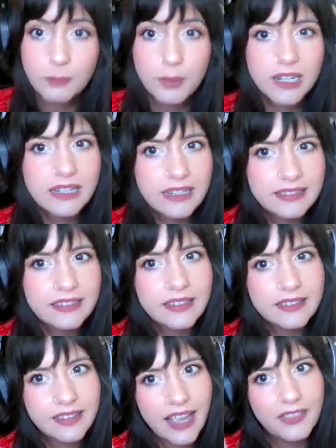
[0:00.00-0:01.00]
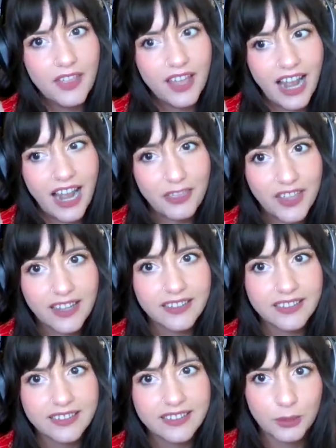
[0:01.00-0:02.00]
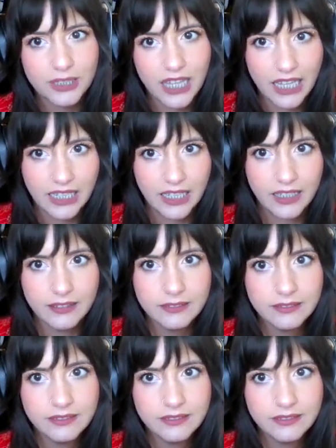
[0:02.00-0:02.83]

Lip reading: but it is to say that I think a snake would like it.